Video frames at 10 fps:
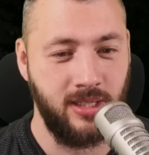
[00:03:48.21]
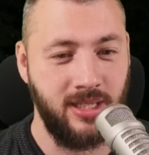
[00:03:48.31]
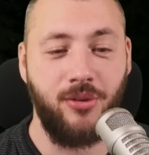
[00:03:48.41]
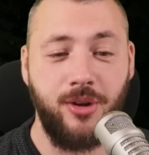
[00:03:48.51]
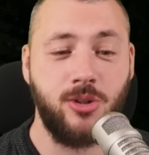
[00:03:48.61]

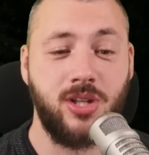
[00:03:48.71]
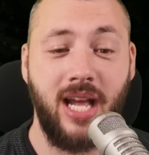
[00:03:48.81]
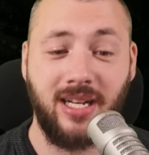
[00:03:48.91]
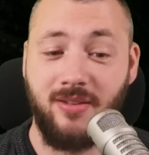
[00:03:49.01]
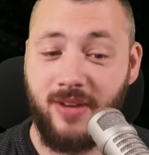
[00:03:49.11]
Now there's an
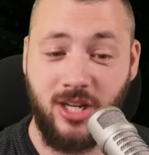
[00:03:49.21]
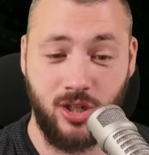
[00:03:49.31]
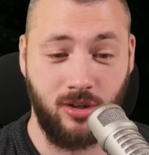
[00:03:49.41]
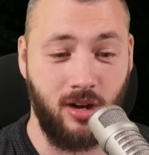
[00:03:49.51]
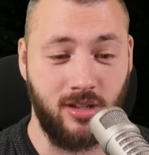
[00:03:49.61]
activation
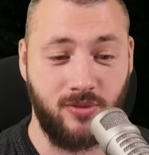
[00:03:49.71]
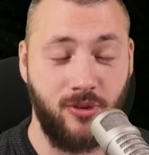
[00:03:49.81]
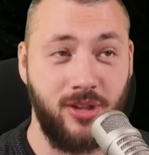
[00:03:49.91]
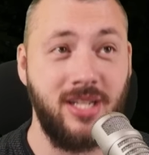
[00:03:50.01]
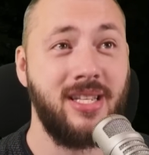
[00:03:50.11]
cost for
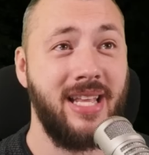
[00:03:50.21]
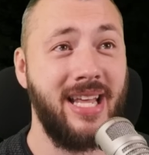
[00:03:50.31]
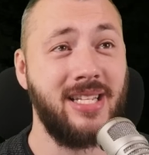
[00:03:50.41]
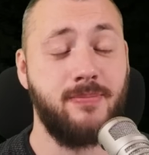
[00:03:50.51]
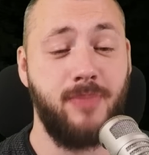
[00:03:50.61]
this, and
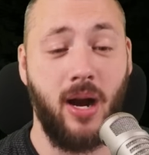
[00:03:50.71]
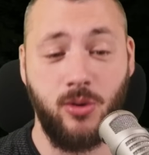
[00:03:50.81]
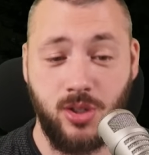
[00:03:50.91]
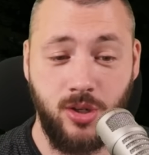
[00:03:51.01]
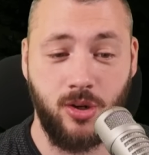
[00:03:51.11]
that's bound
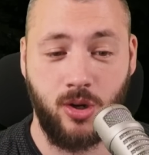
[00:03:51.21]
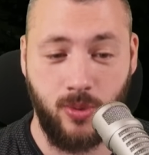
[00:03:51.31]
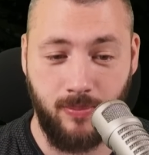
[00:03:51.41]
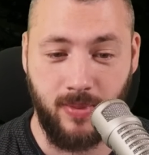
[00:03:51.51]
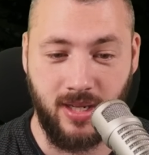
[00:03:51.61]
to your
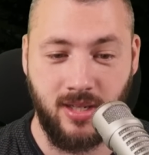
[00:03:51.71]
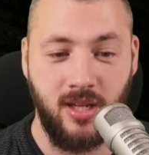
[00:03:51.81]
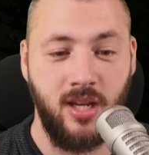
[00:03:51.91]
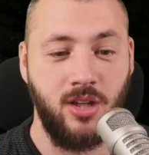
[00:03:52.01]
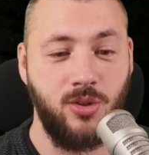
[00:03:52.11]
equipment.
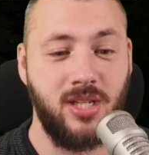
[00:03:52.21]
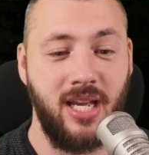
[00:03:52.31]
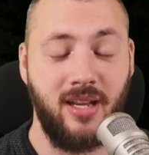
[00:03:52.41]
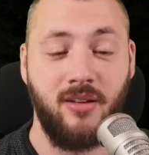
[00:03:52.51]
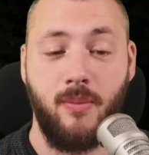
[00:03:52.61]
You
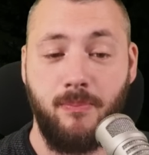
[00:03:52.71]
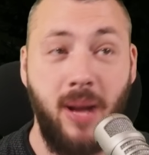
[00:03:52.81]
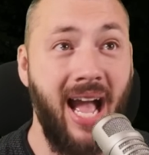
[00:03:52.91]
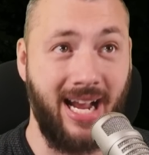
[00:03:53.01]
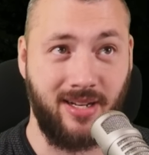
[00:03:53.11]
take
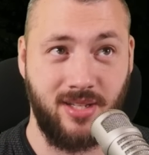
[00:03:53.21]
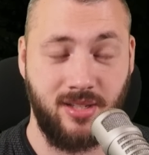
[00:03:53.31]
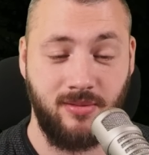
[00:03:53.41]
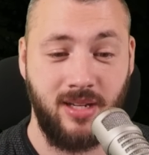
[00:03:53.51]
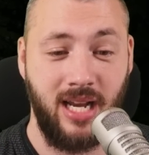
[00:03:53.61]
pacts,
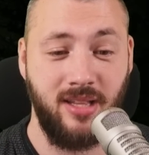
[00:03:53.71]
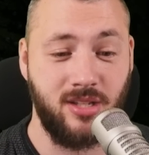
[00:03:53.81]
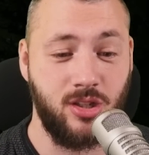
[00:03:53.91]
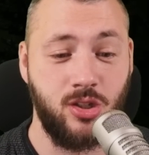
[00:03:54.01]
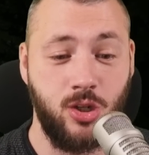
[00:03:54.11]
and this
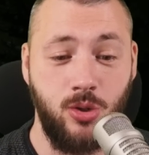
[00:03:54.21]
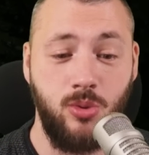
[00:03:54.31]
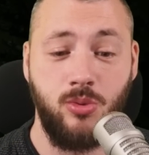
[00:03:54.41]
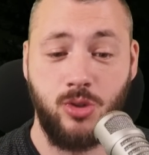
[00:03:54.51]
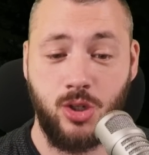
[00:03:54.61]
is
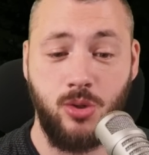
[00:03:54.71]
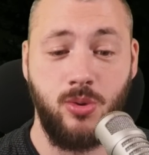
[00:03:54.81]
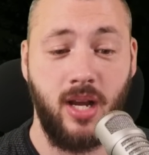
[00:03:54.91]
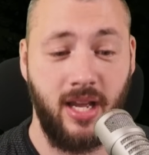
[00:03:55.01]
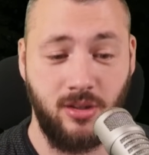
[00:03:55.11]
2,
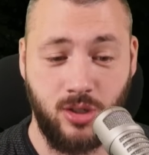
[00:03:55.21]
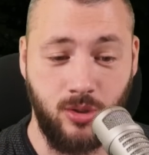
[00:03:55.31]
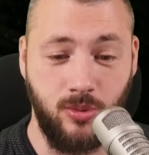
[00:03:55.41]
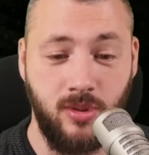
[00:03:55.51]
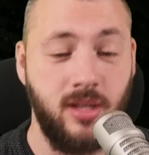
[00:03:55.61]
2, and
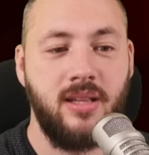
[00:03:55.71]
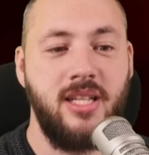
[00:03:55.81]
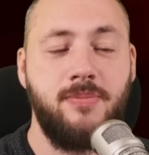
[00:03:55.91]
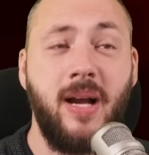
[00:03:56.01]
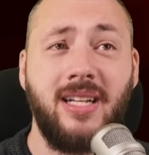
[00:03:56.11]
2. These
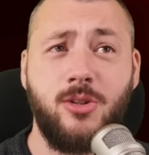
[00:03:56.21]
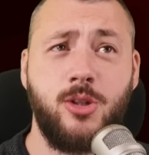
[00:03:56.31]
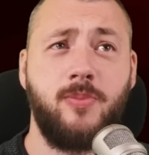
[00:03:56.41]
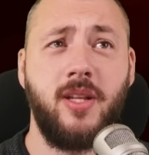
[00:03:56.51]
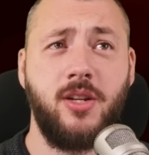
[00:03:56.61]
pacts are
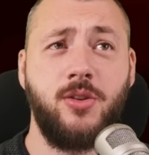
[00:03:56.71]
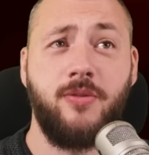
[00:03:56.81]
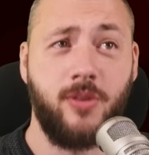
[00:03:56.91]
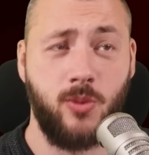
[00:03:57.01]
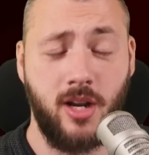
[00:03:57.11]
split into
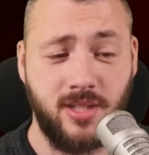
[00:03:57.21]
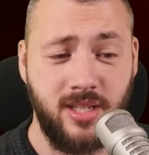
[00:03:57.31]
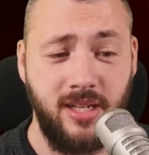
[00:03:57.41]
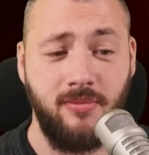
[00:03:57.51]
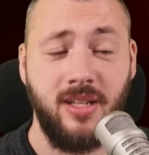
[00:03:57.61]

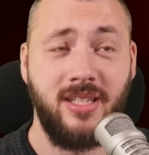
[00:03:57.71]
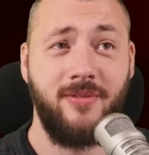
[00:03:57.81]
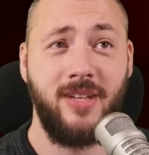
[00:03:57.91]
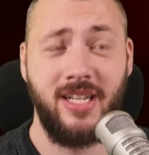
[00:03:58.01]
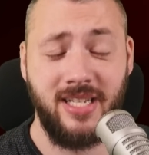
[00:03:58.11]
Ferocity,
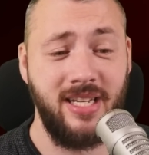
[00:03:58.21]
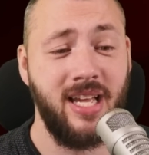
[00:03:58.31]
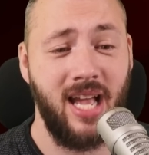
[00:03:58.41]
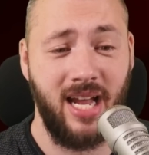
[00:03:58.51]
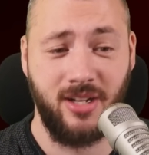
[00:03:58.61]
Divinity,
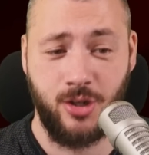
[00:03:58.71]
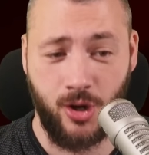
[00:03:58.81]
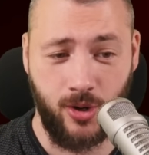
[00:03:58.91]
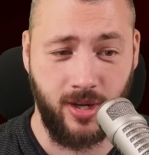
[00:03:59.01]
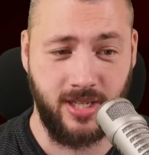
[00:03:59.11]
and
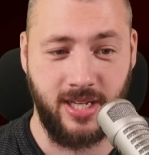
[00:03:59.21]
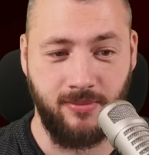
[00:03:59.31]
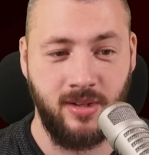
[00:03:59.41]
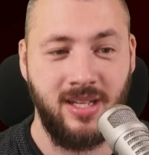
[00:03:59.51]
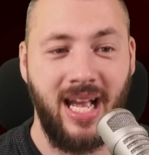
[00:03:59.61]
Eternity,
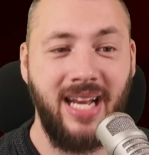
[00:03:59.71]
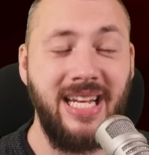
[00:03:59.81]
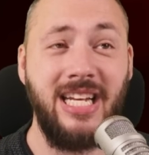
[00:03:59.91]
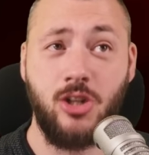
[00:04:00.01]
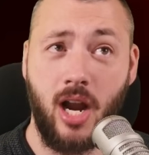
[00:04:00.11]
and
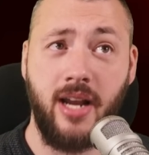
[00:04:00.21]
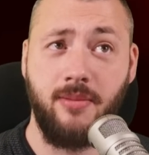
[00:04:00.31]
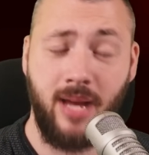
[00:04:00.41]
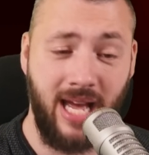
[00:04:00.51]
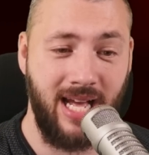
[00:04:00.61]
each item
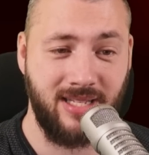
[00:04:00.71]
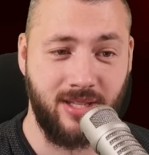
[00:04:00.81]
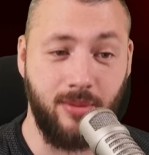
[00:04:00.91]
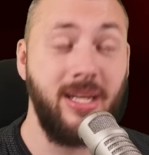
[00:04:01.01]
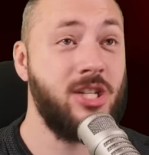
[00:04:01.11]
has
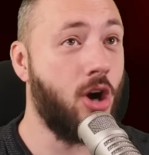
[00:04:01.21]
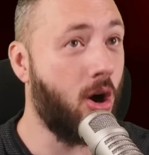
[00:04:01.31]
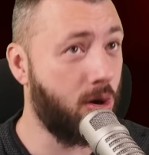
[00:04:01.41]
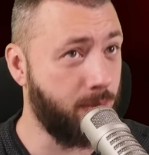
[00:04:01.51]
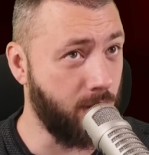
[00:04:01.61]
them, each
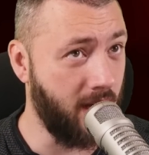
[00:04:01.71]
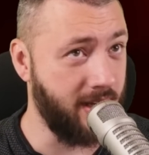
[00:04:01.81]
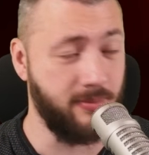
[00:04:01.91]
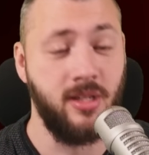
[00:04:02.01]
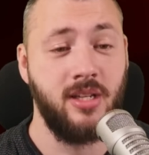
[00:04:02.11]
armor item.